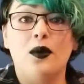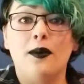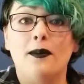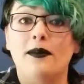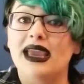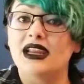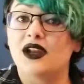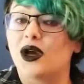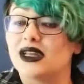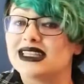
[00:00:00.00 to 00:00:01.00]
may
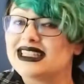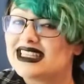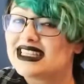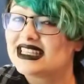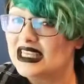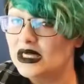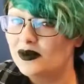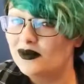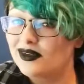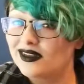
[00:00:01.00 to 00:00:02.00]
not
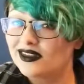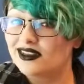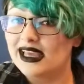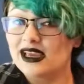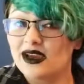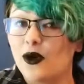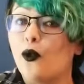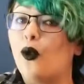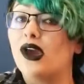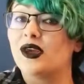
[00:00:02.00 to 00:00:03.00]
seem like
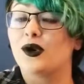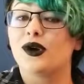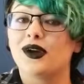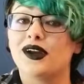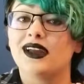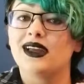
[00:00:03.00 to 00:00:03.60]
what you're